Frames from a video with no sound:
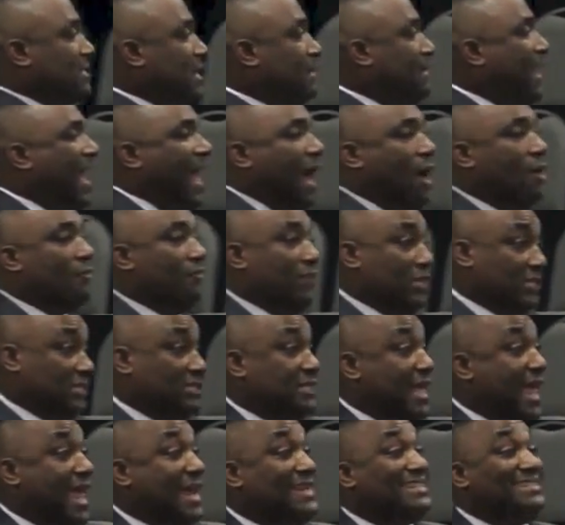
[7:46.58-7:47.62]
somehow this
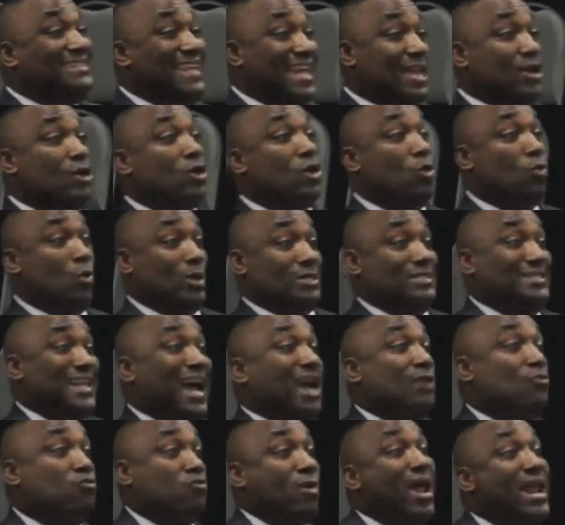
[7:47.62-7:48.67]
day dinner was
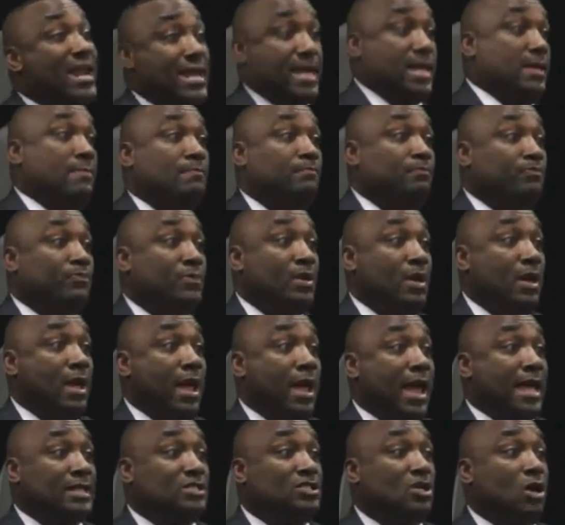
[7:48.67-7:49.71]
not ready.
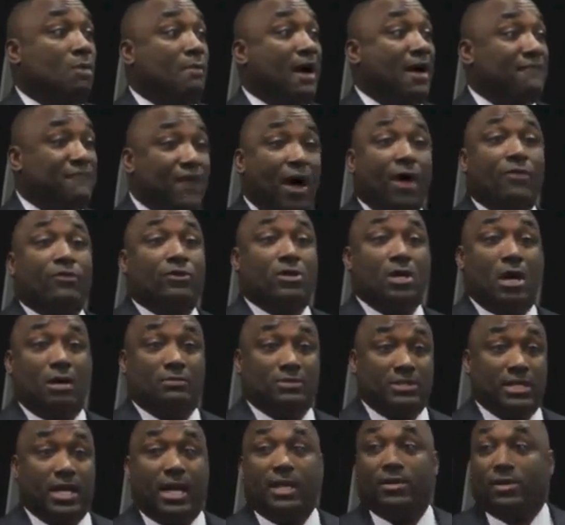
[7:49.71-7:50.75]
And so my father
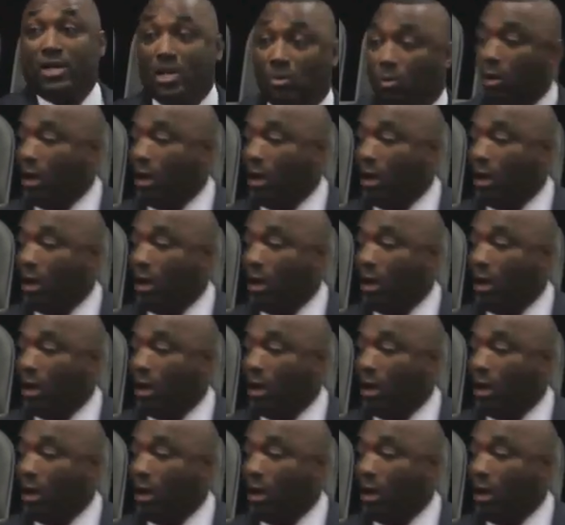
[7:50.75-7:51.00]
comes in and he